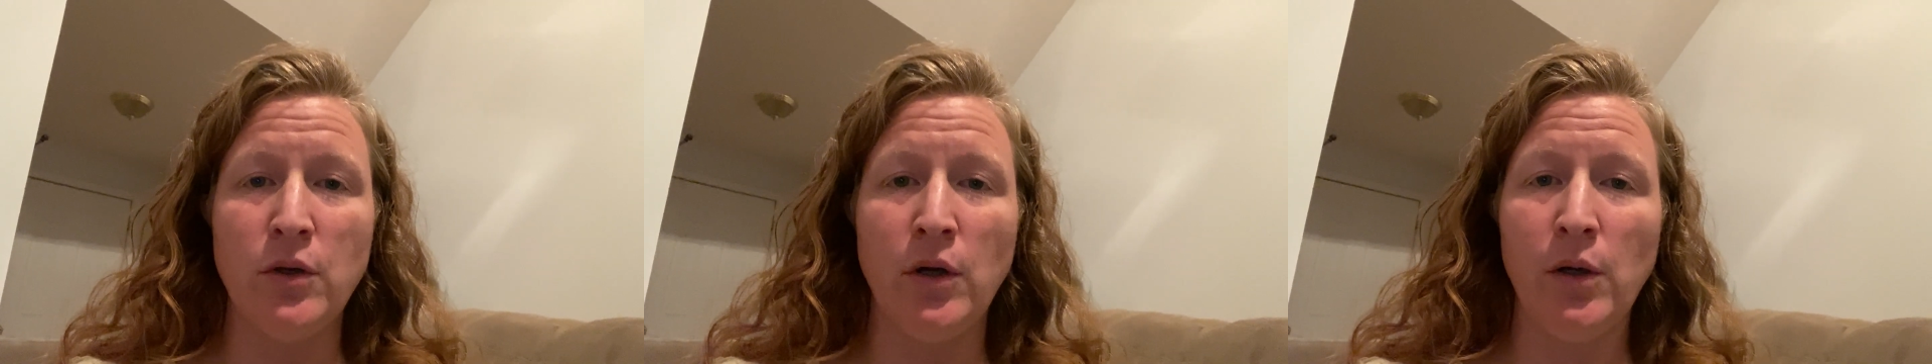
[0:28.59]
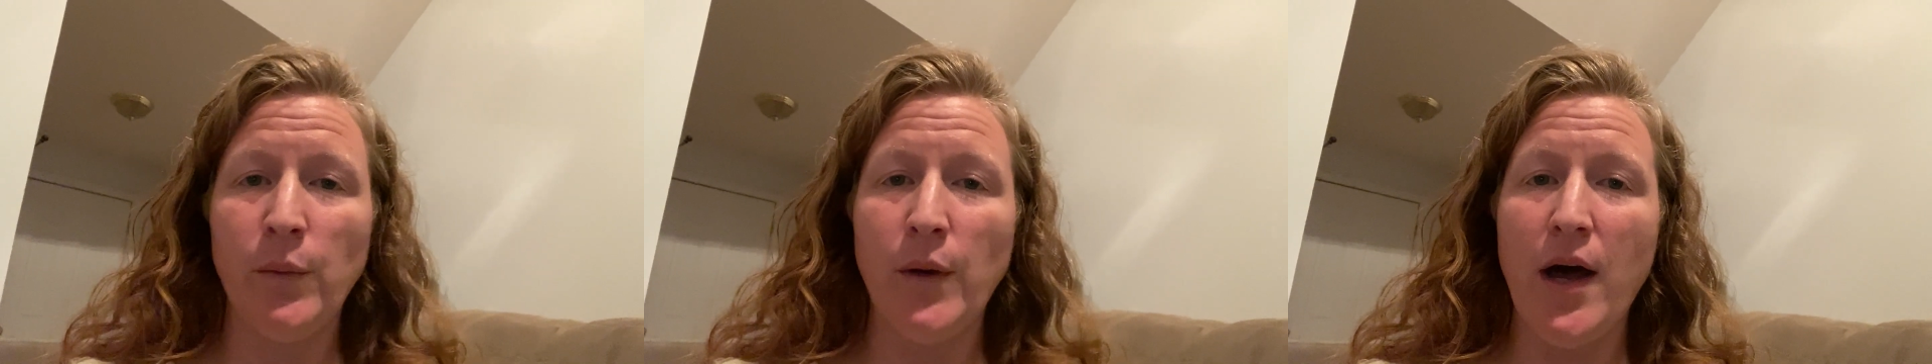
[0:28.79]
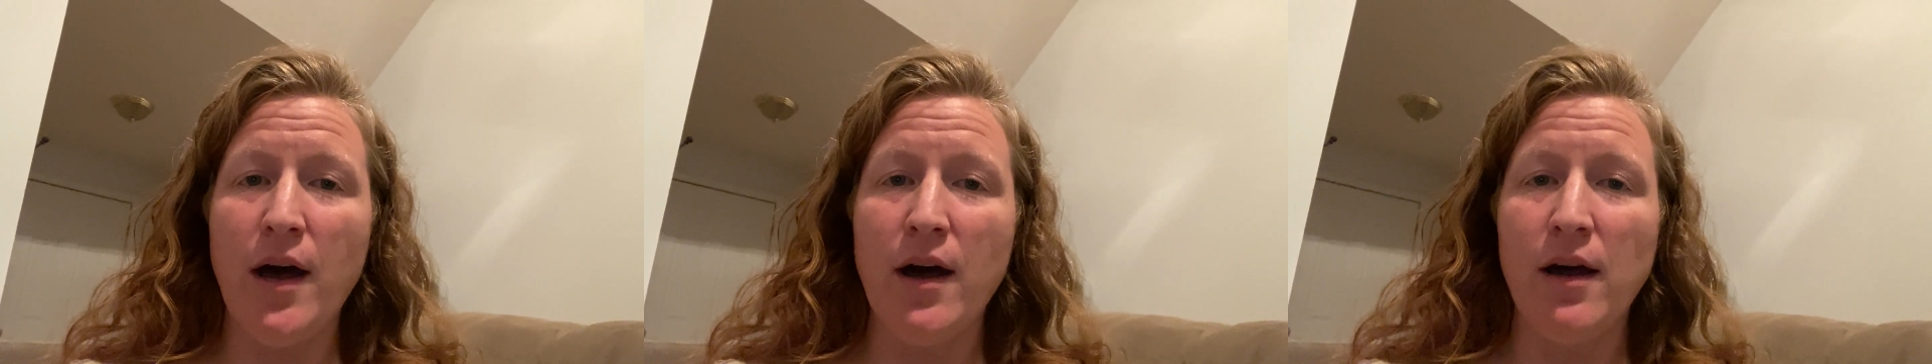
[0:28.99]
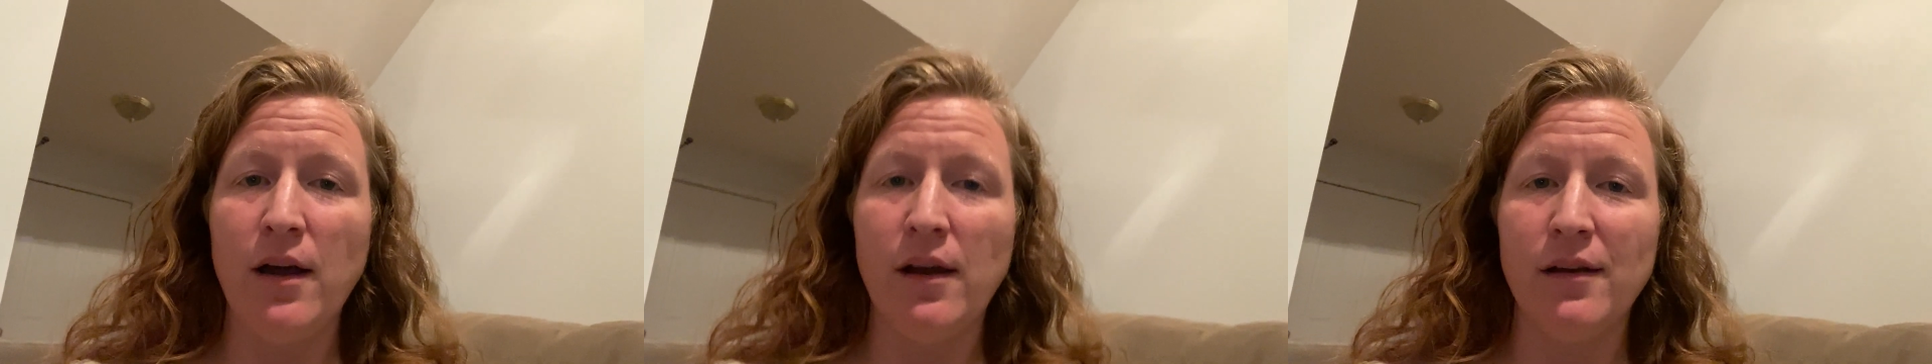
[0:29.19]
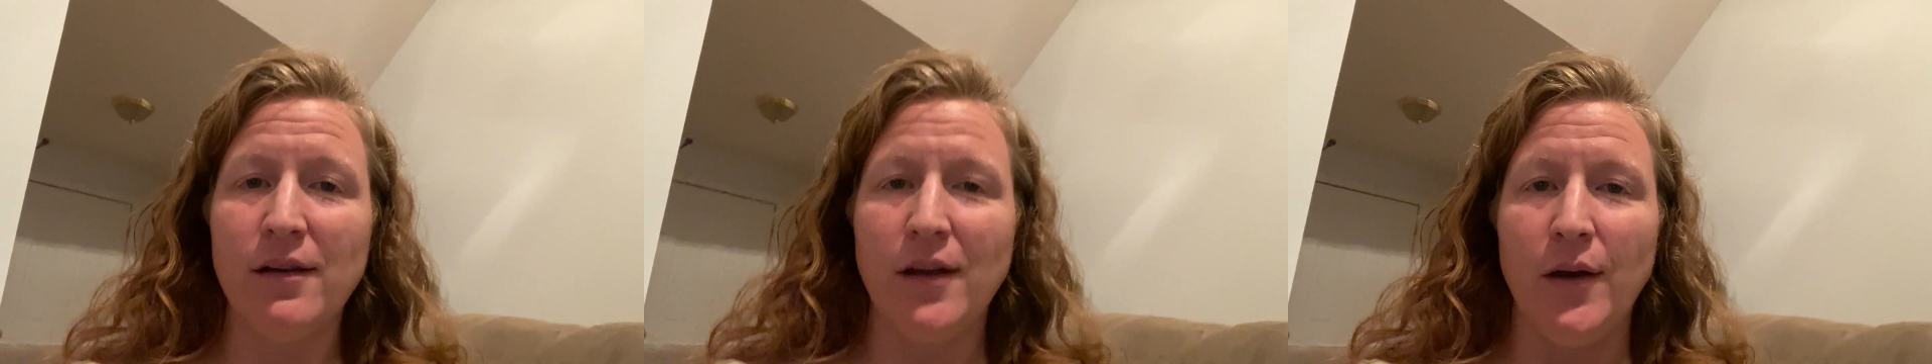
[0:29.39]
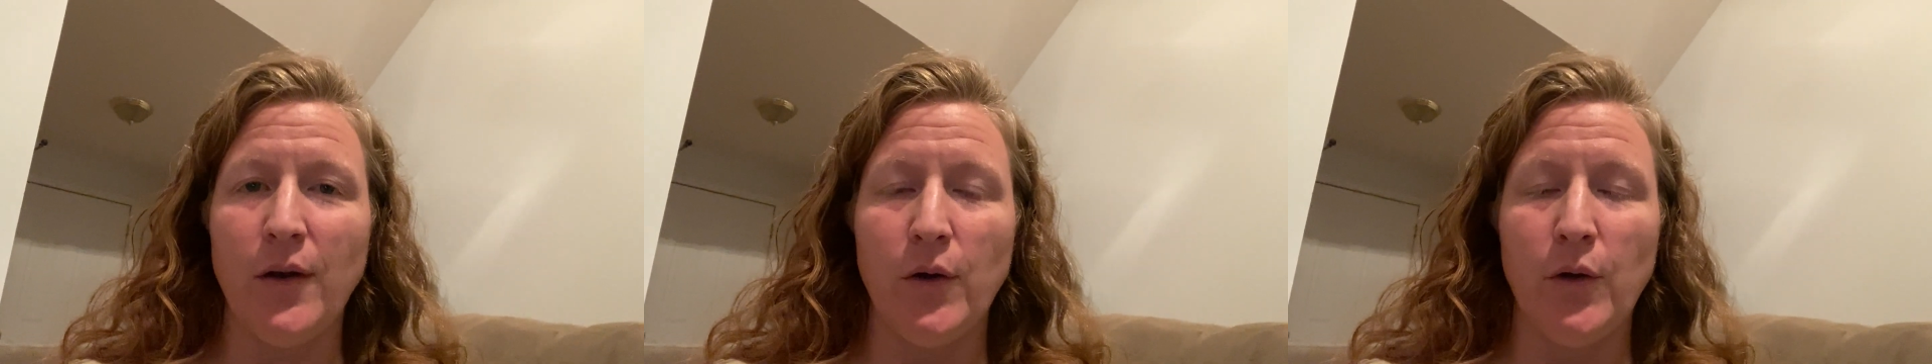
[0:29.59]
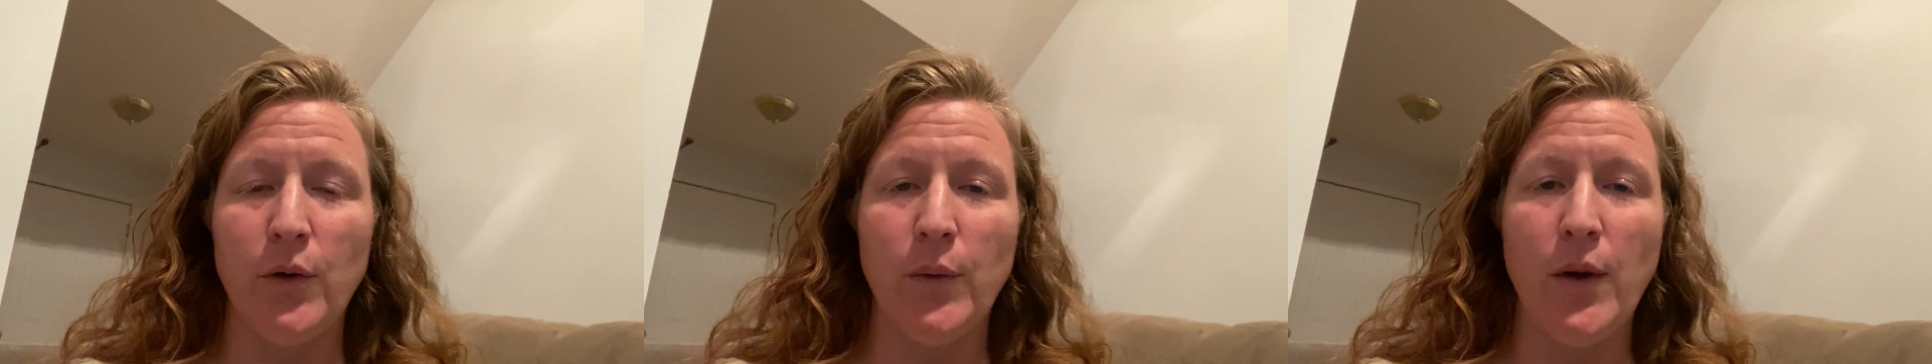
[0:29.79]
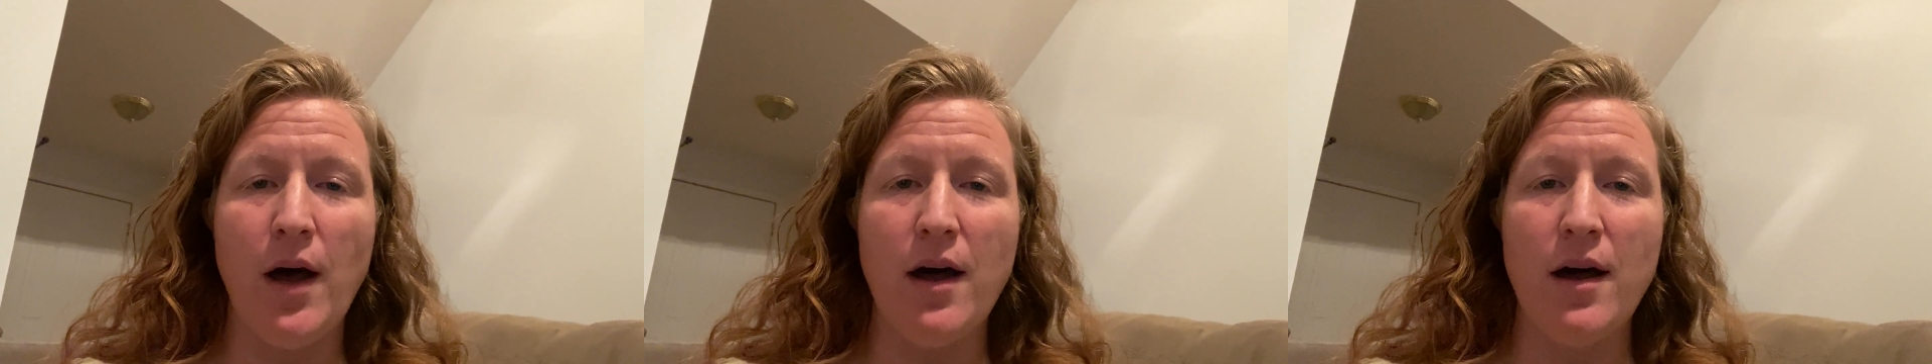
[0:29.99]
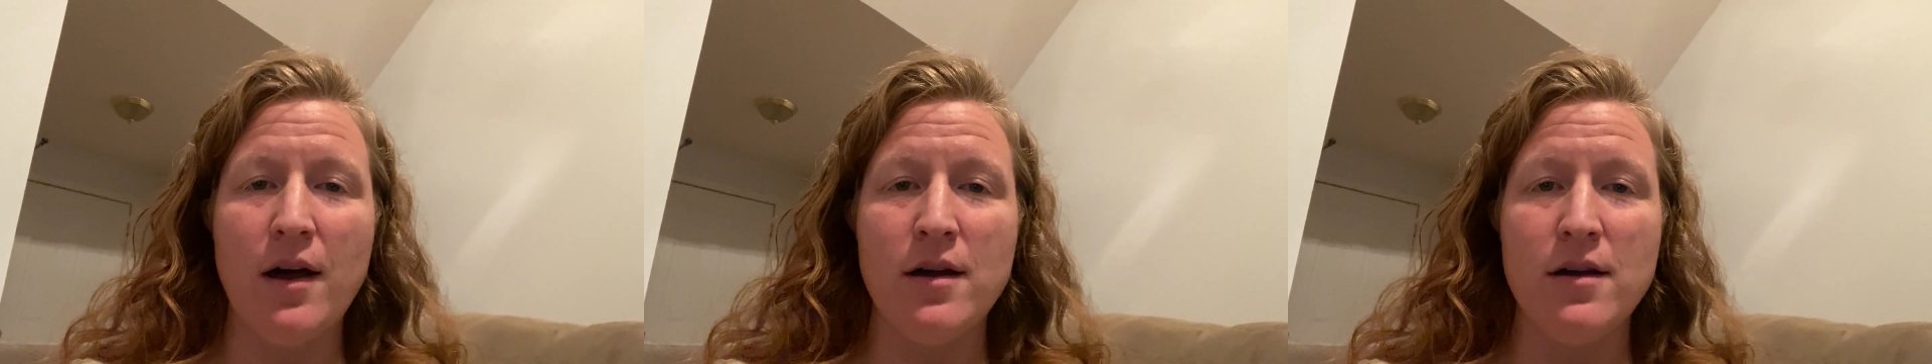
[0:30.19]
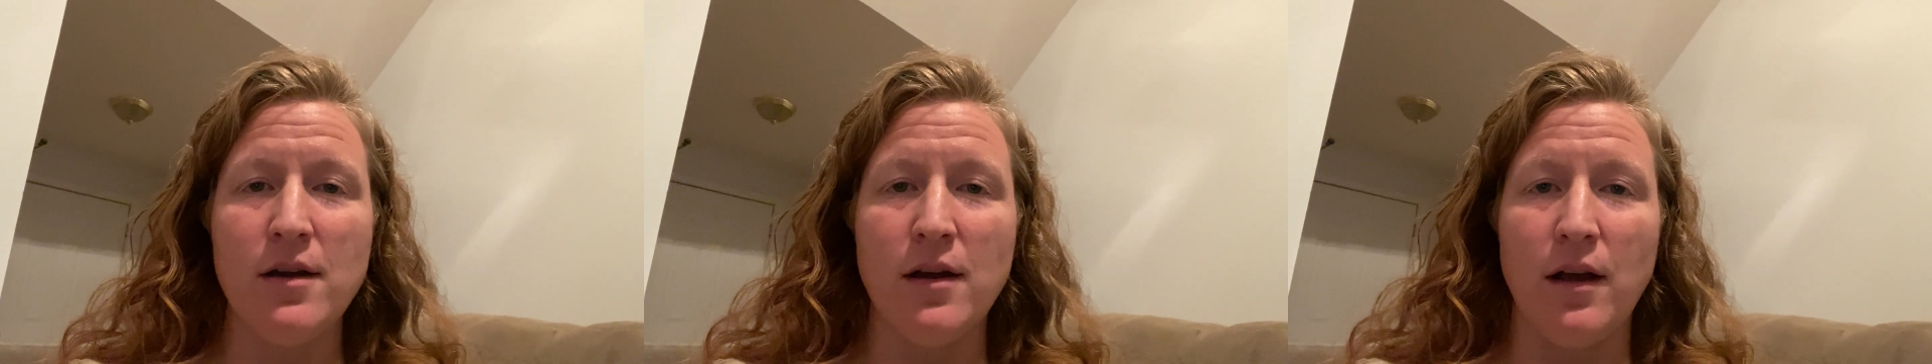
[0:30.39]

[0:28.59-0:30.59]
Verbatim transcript: hurrah, hurrah.